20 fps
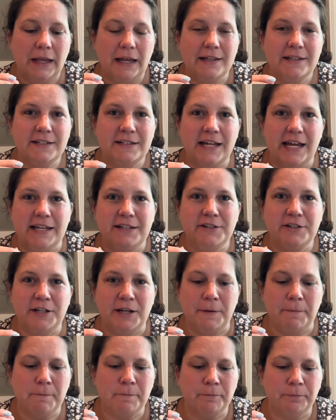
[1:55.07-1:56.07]
It's
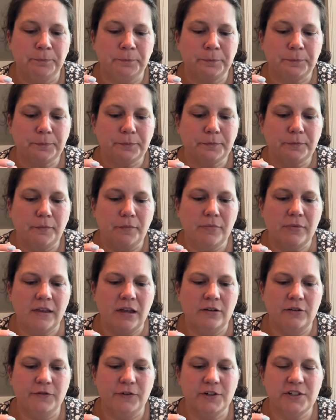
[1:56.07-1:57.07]
tasty.
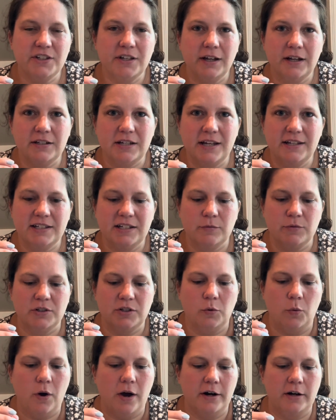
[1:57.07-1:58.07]
The first thing I tasted was
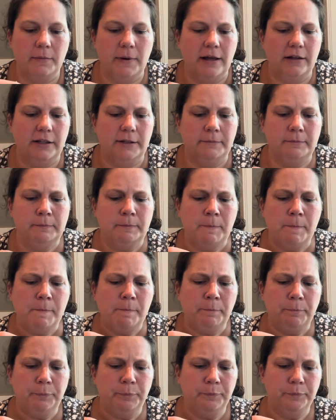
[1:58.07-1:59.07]
the watermelon.
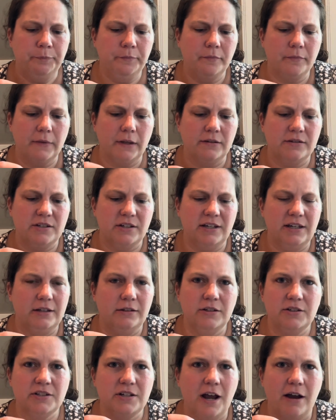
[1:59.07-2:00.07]

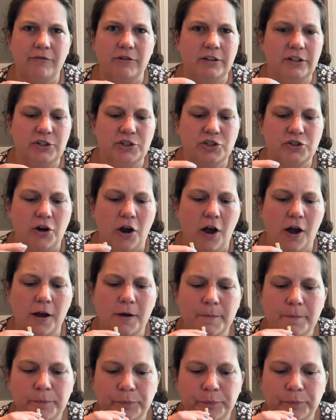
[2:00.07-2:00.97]
Tequila's not really strong.